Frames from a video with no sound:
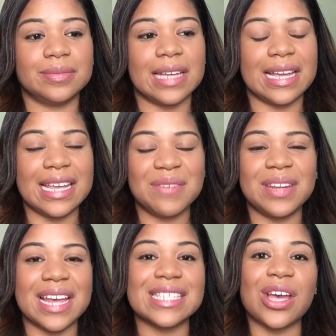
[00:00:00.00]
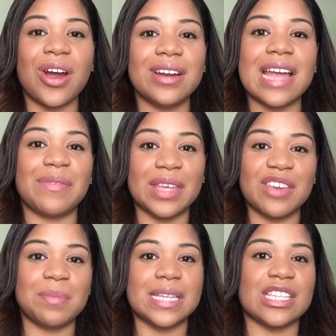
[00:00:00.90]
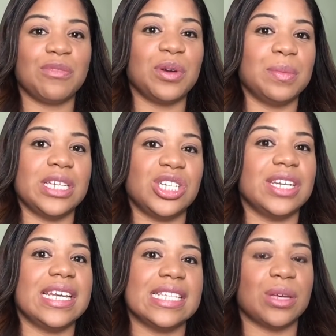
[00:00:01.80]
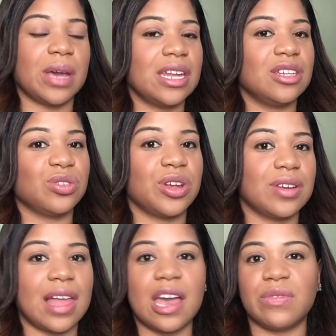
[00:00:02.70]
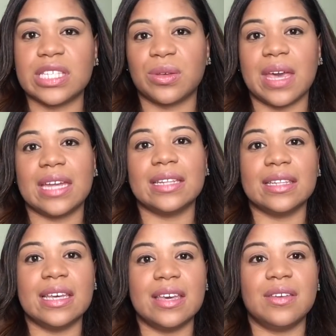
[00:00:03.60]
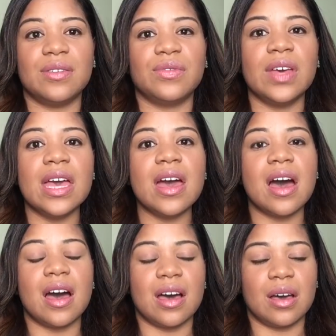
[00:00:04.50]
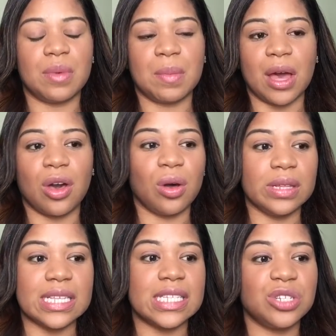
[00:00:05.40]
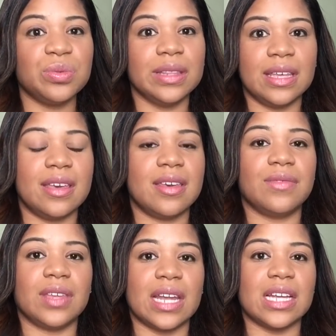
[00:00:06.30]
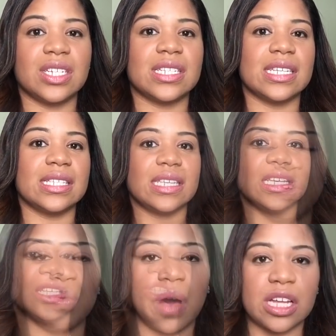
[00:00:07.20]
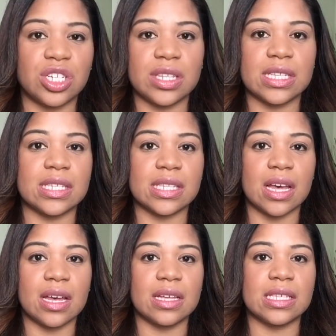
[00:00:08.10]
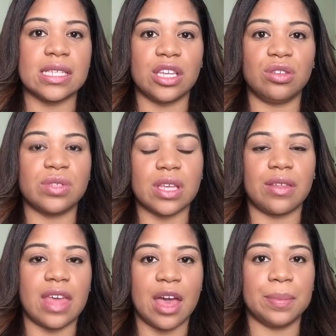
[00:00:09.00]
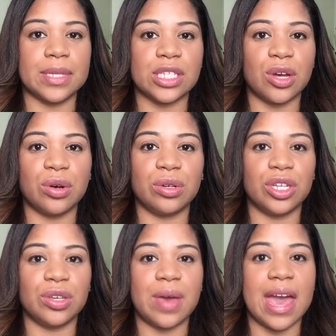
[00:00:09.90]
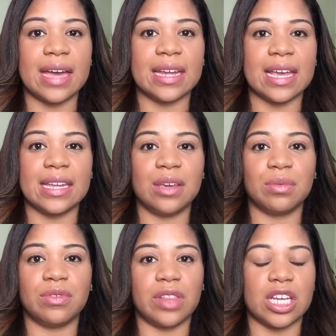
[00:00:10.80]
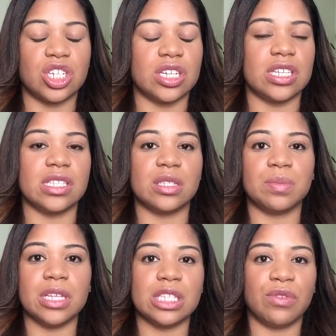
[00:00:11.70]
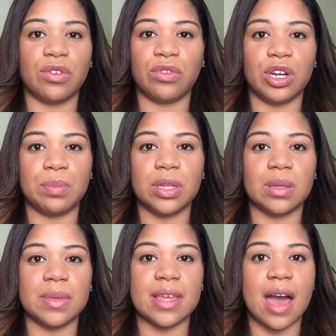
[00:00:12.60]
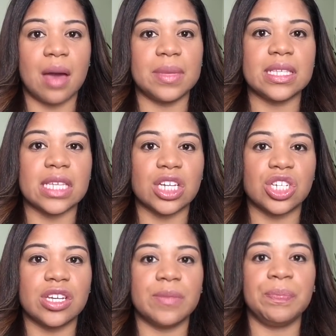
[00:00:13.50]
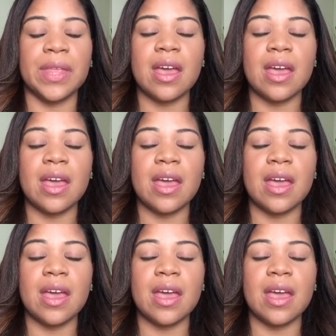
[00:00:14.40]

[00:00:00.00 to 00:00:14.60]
And even that's hard, I have to give myself permission. It's okay to enjoy your life. It's okay to live. And my goal is to live and not just exist. If you watched This Is Us and you saw the episode and you had any reflections, please feel free to put them in the comment section.